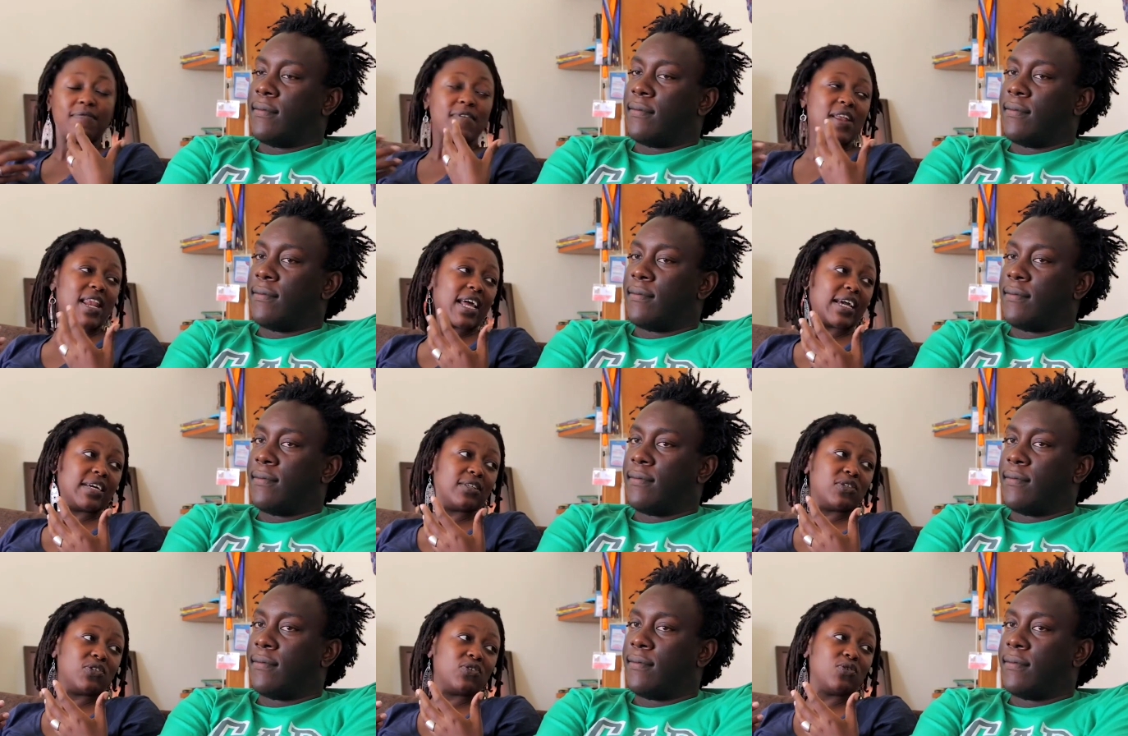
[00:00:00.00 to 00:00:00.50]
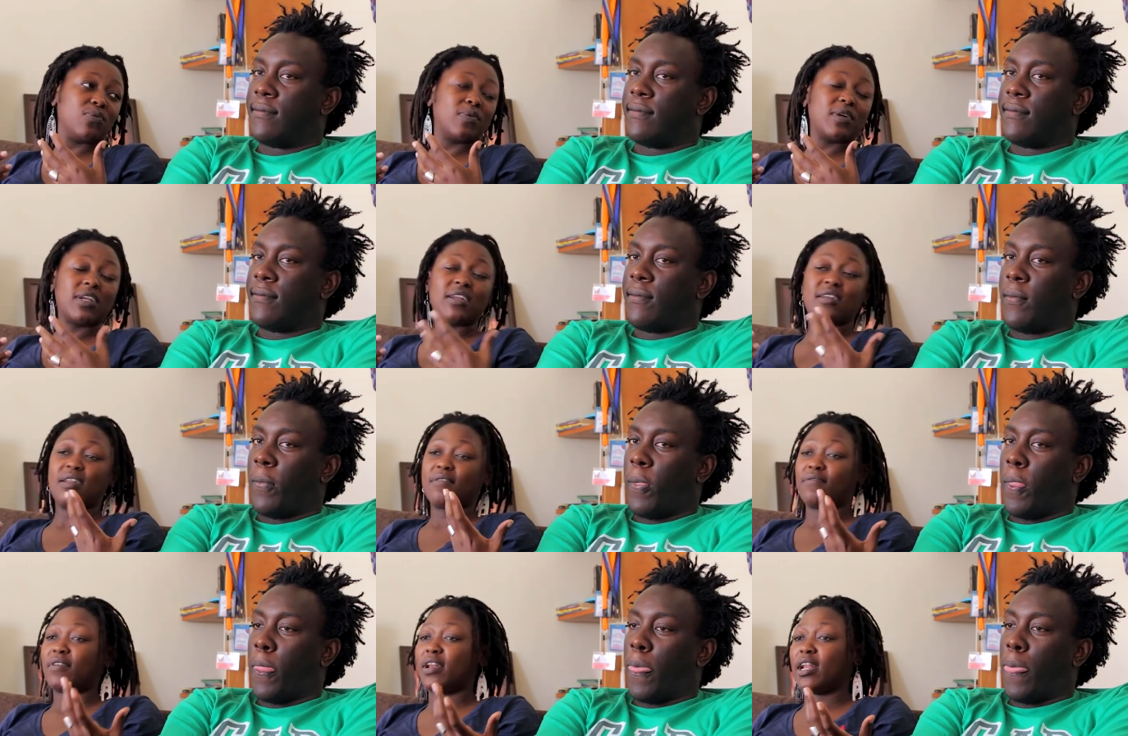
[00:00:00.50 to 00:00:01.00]
Speaker 1: but I feel like it's
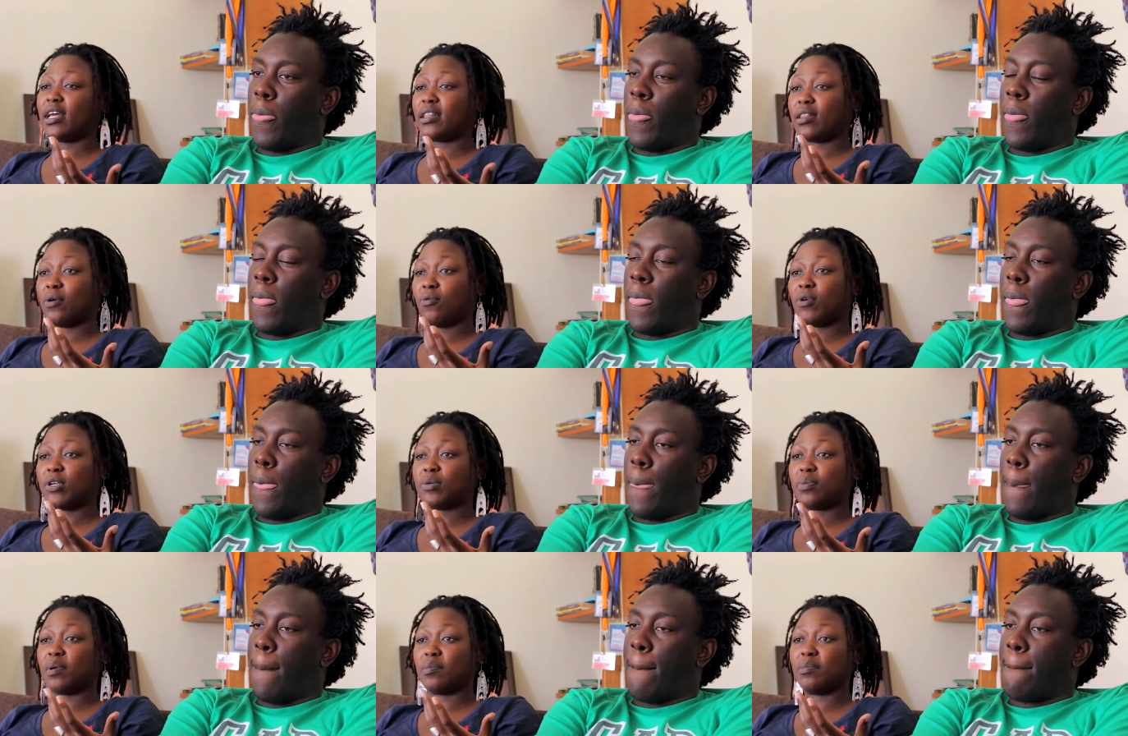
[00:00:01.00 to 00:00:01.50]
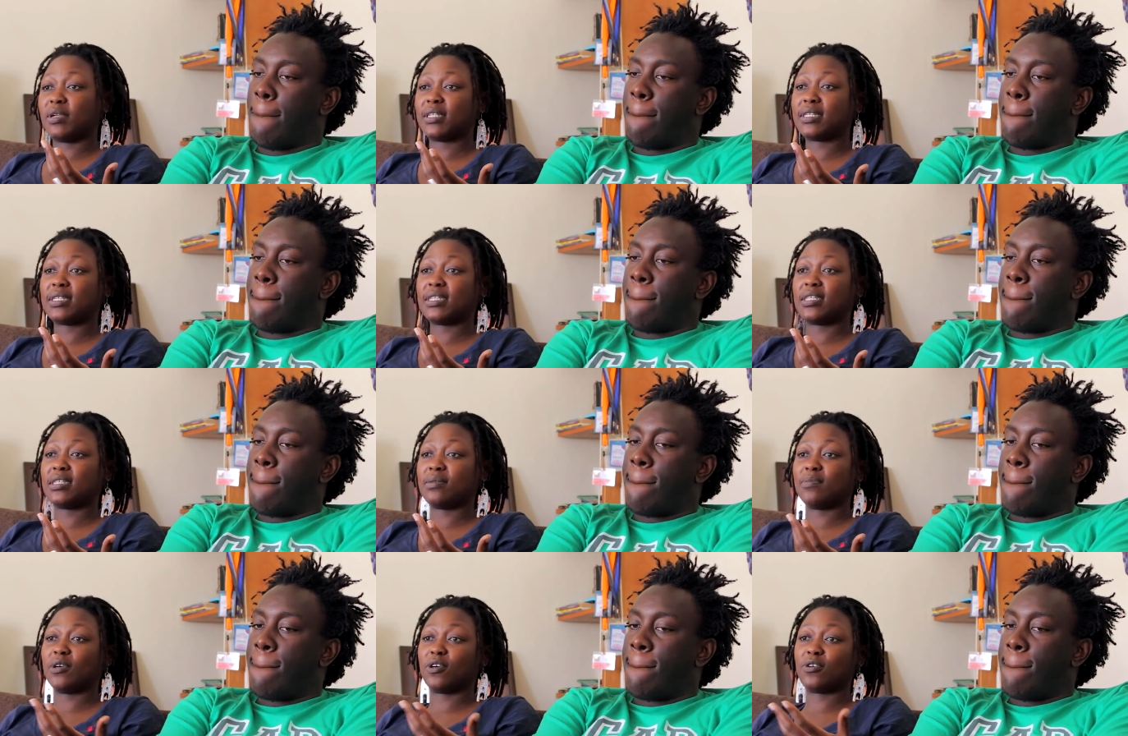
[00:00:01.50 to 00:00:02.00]
stupid and I feel like they want
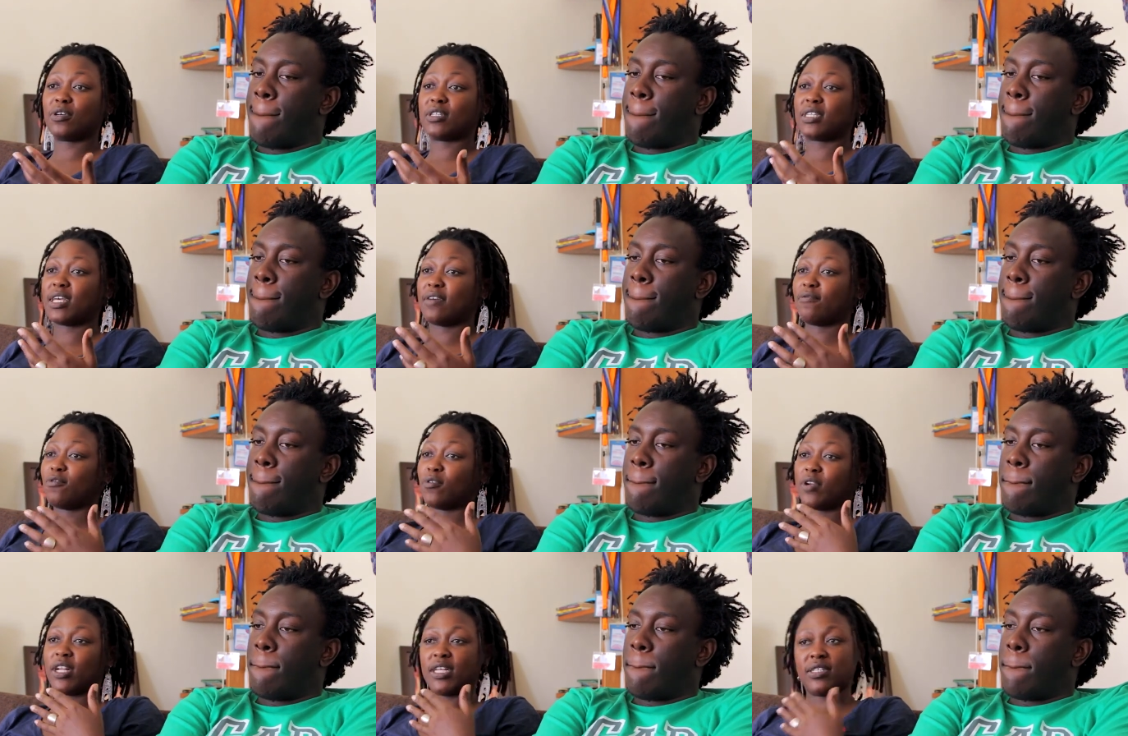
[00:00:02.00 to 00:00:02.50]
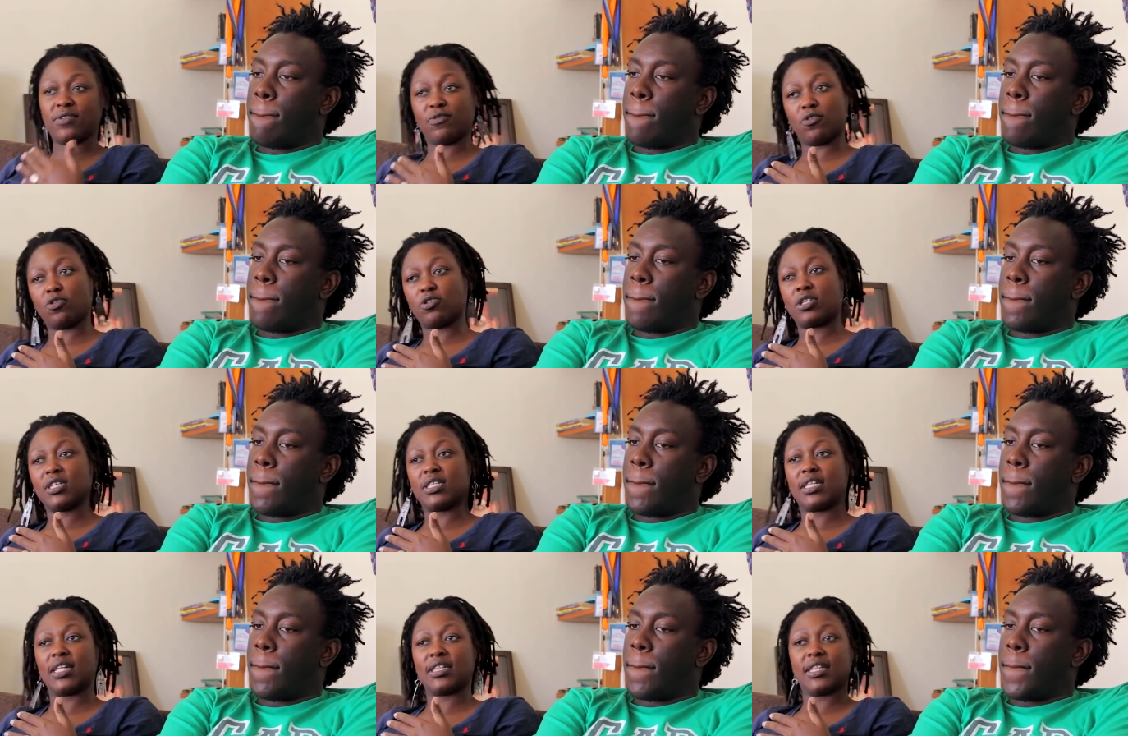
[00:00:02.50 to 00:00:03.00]
publicity because everyone
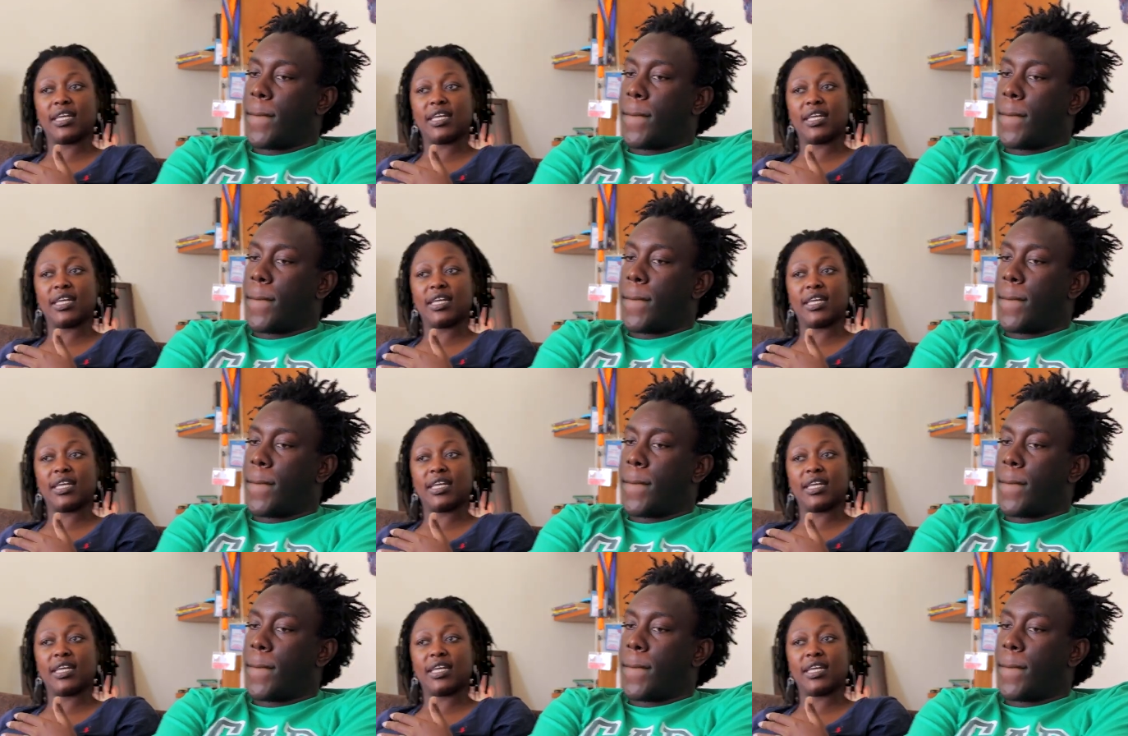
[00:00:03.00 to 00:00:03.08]
has forgotten